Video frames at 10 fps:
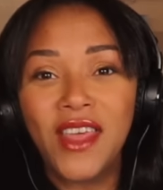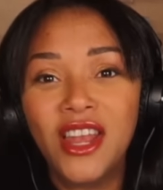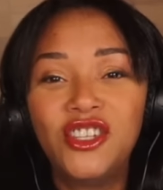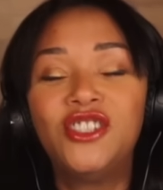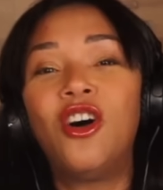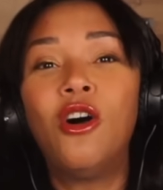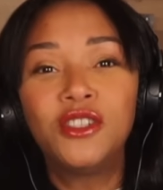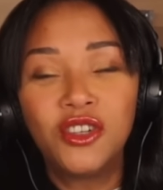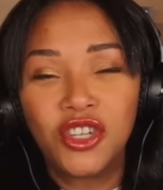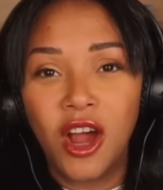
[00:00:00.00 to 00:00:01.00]
then she's
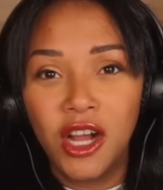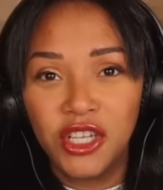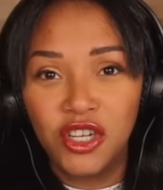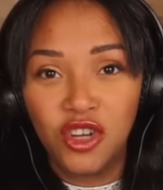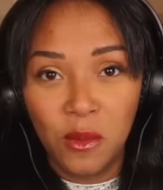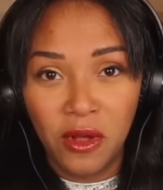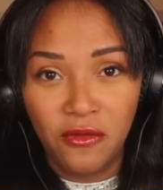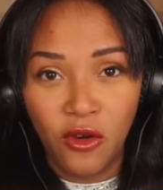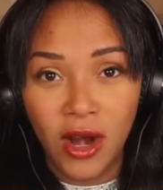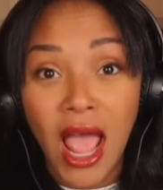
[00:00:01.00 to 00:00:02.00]
also charging triple
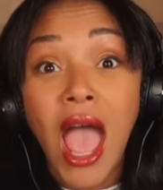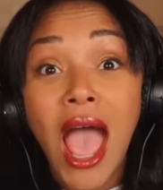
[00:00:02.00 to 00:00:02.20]
for it.